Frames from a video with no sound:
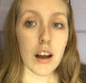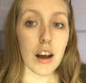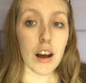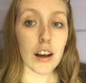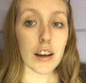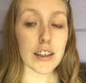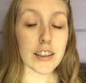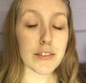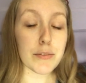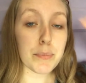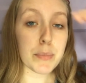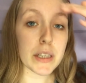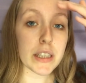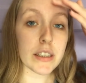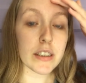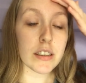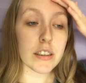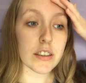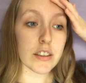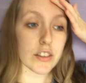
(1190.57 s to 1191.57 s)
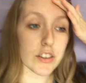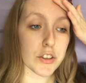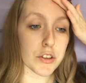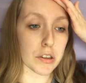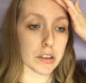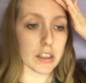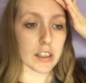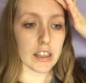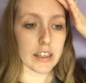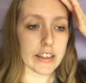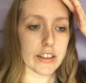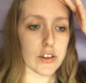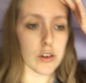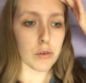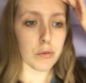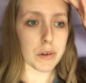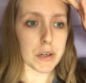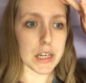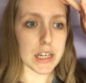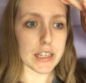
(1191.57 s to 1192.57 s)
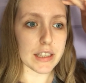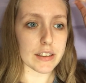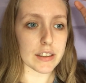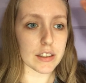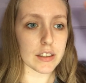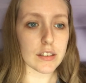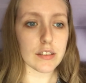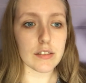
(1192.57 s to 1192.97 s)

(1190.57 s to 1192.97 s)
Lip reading: I've been struggling to read